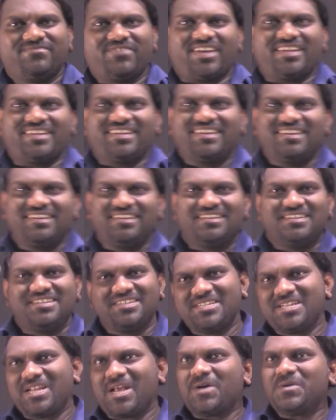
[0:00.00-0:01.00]
Fine.
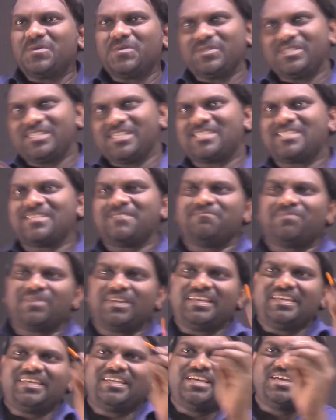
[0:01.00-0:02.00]
Now just
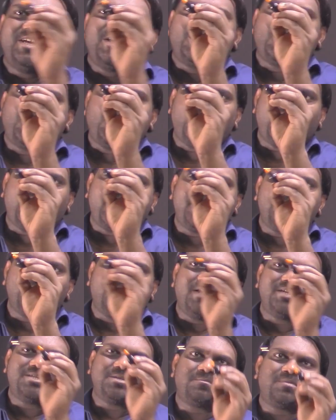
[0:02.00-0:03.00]
simply go ahead and
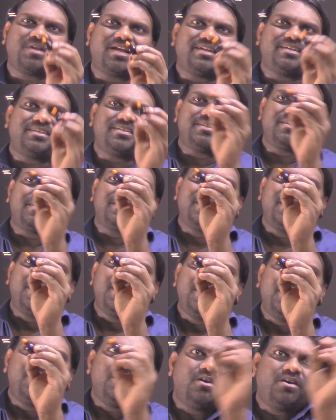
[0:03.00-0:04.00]
multiply dear.
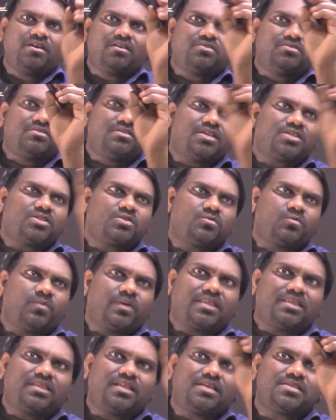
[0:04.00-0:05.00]
This
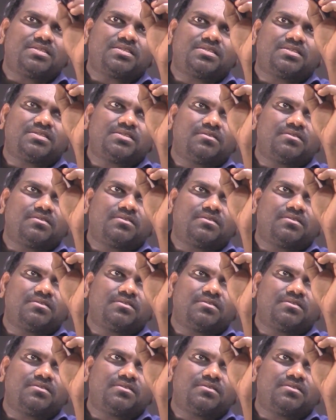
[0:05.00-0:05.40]
with this,